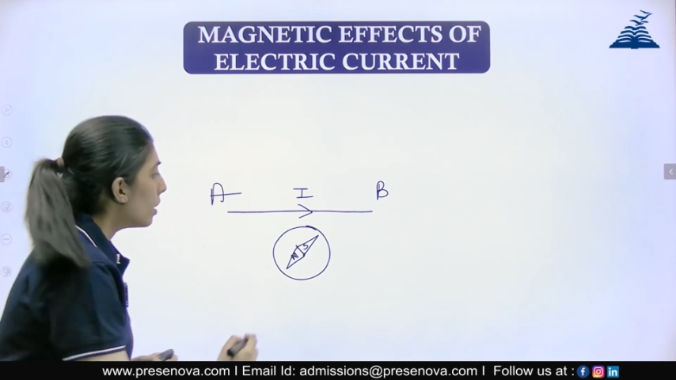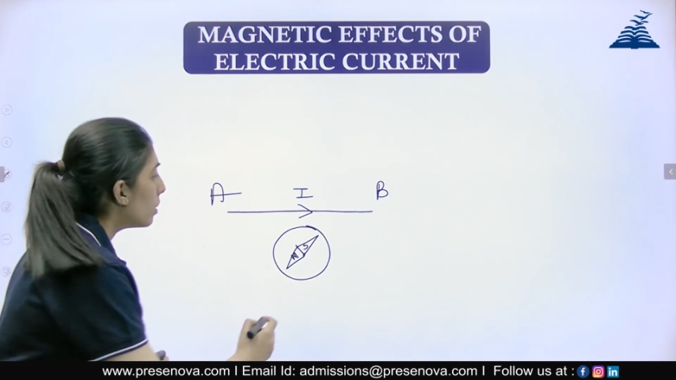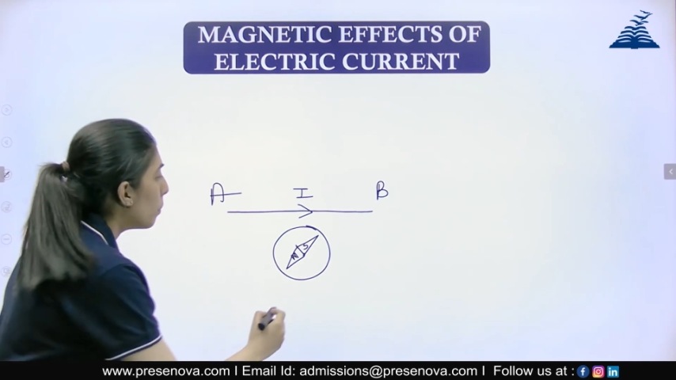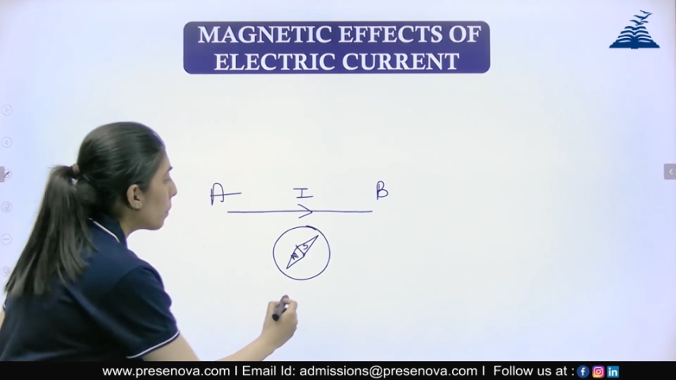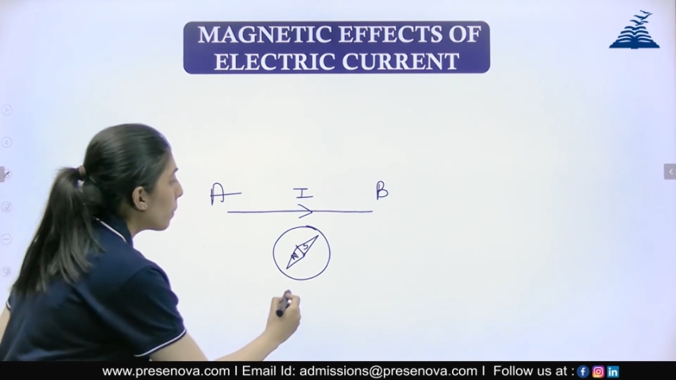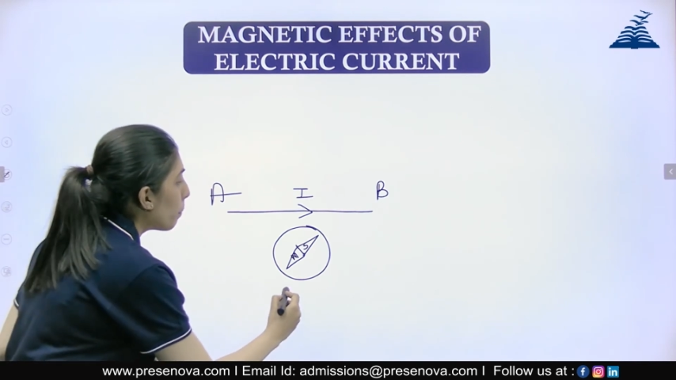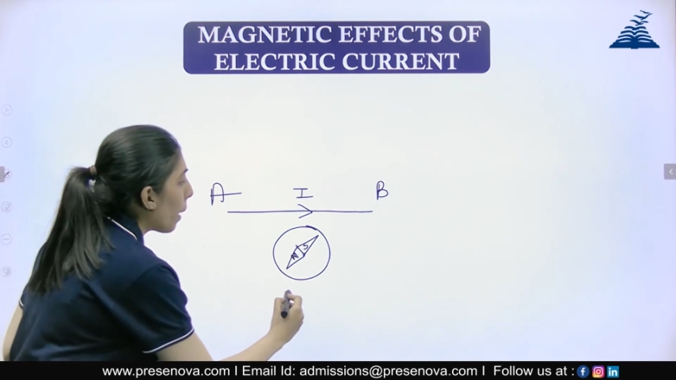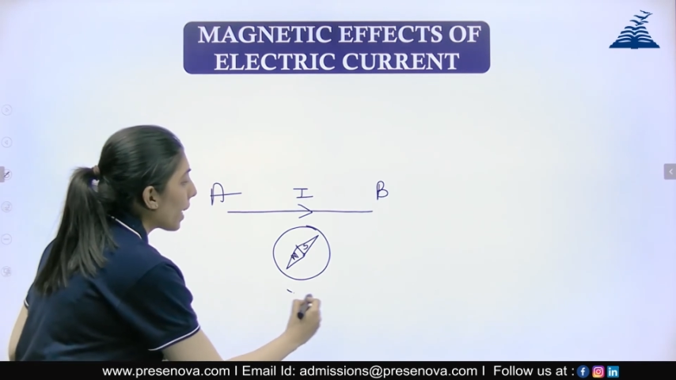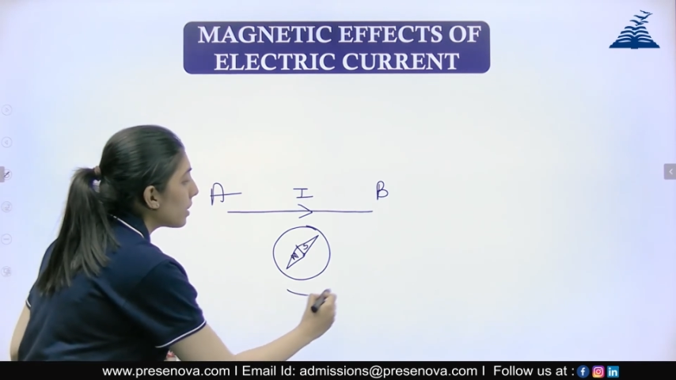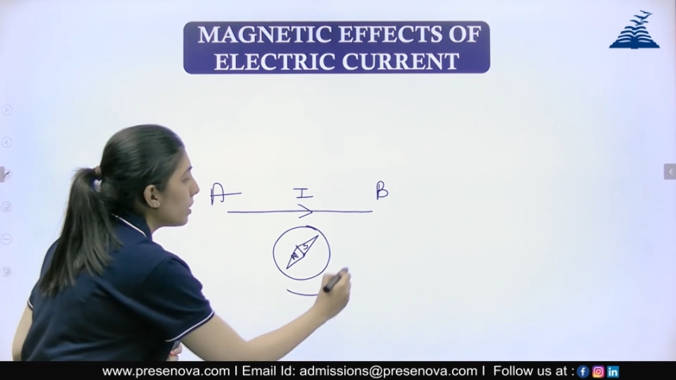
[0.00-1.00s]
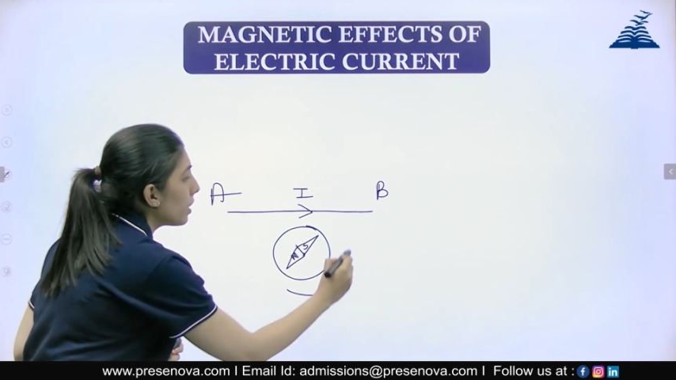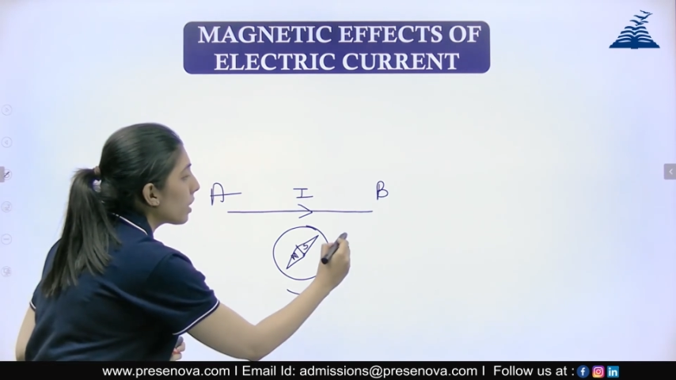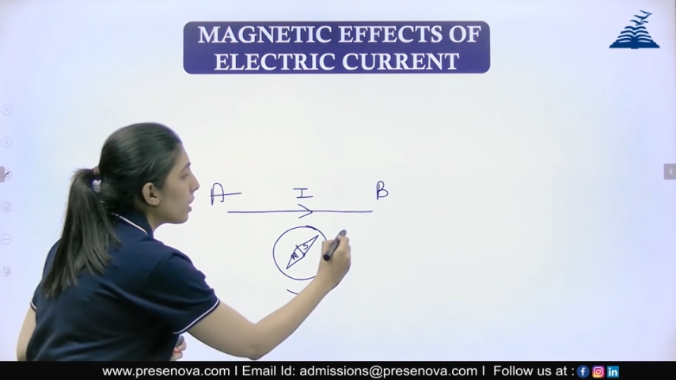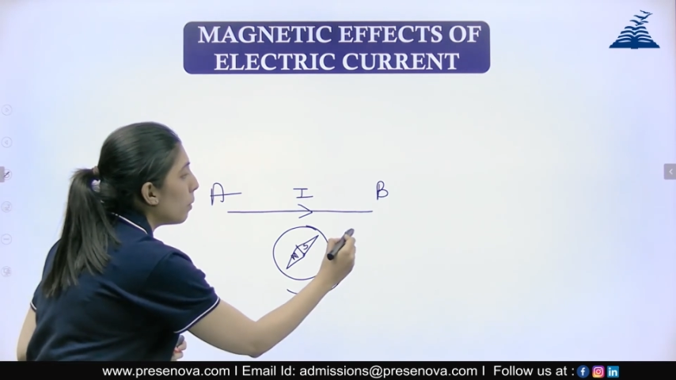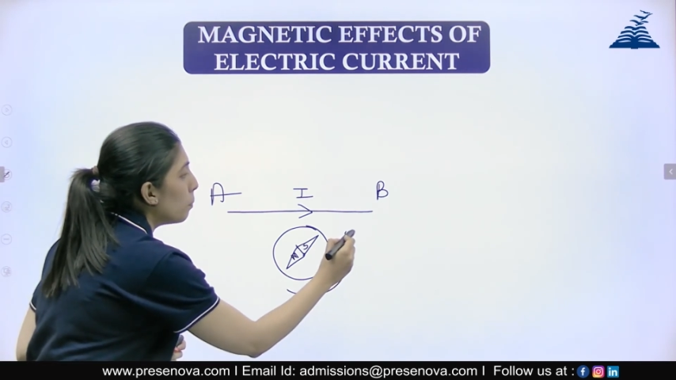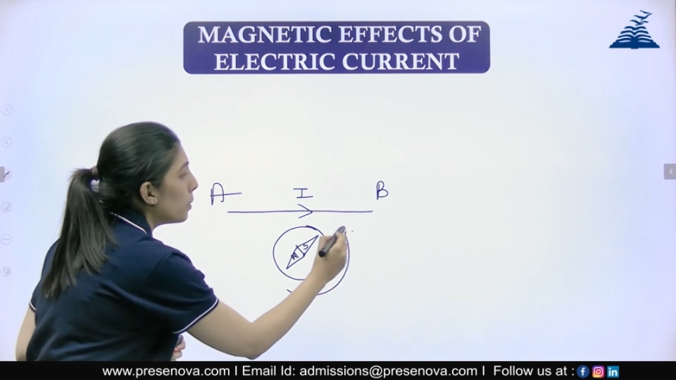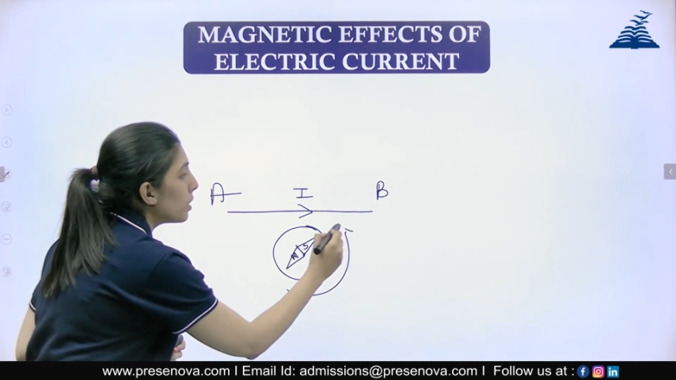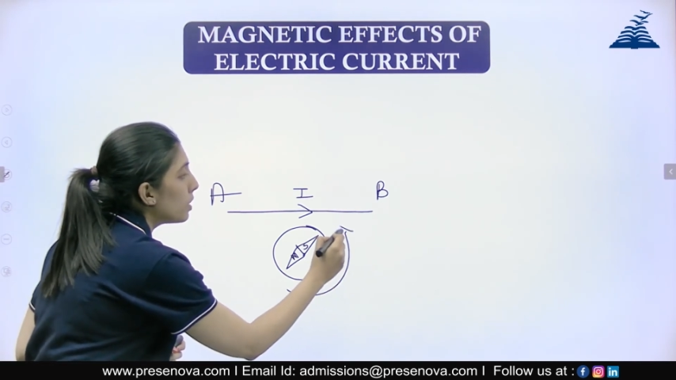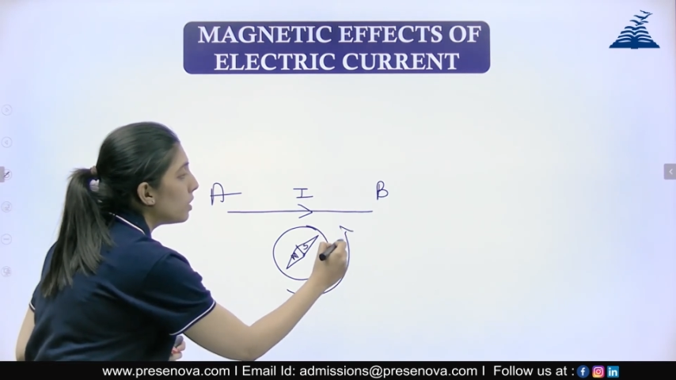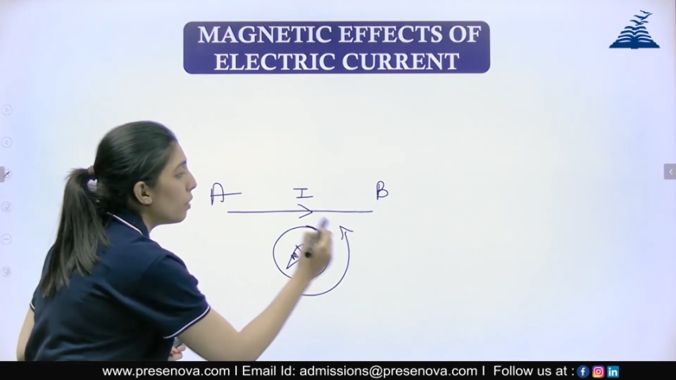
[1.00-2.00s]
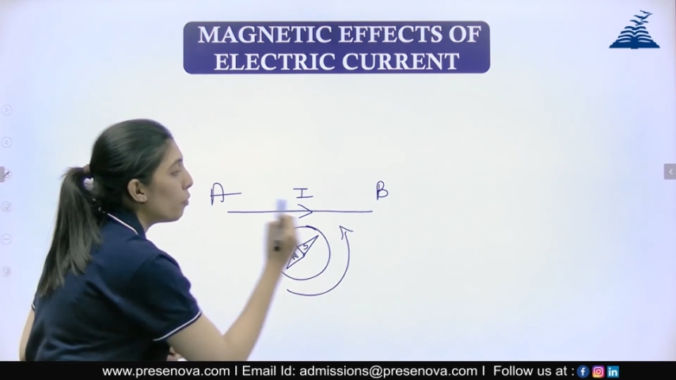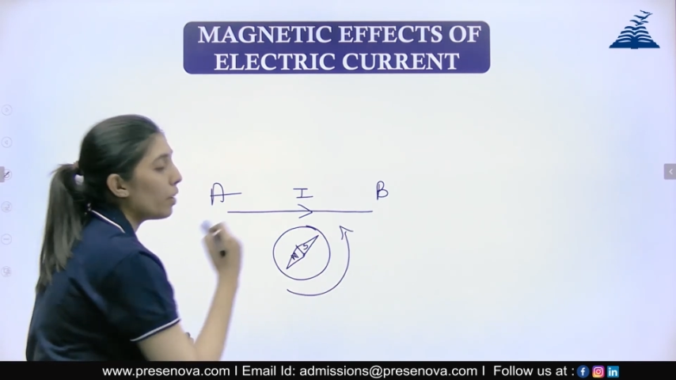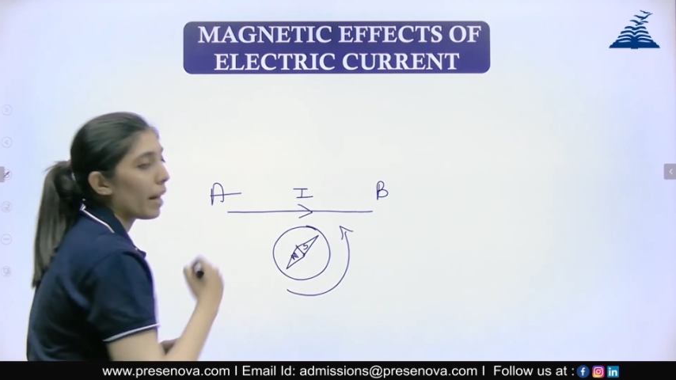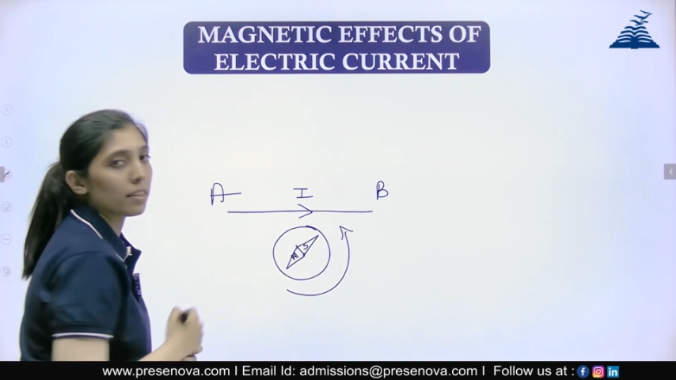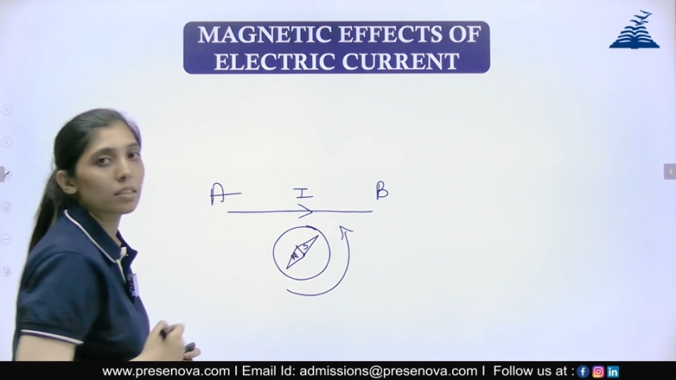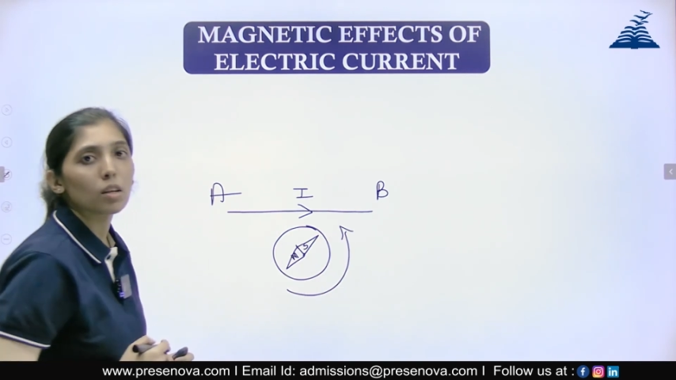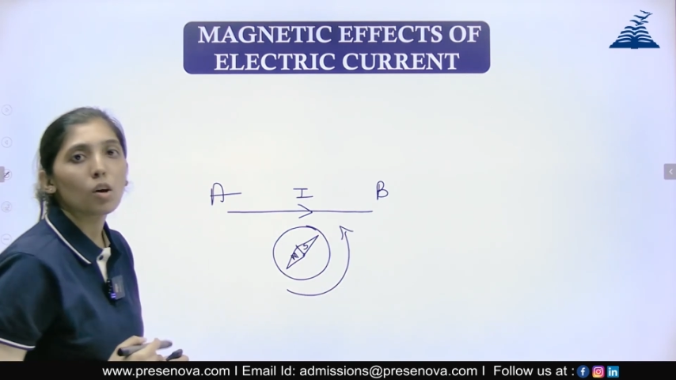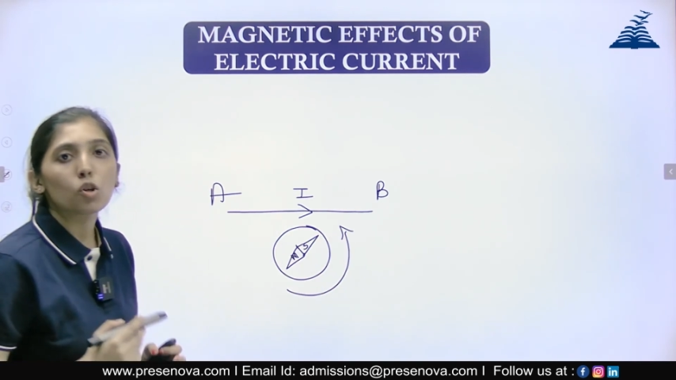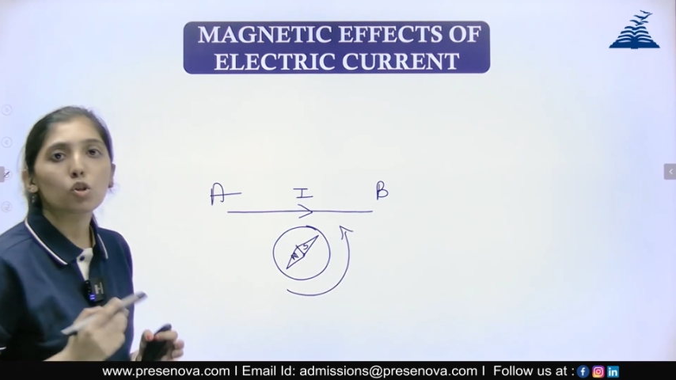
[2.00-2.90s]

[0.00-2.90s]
the magnetic compass deflects.